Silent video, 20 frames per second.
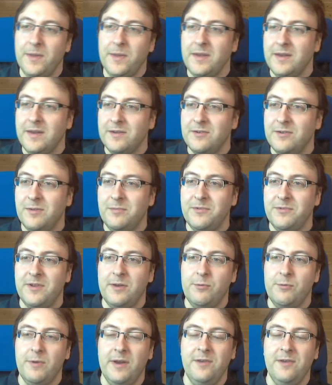the ship
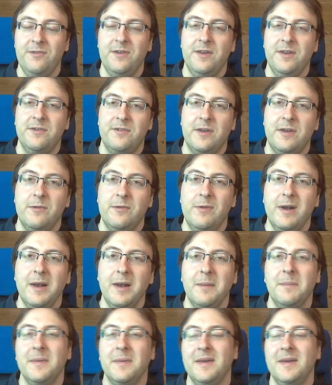generation in general.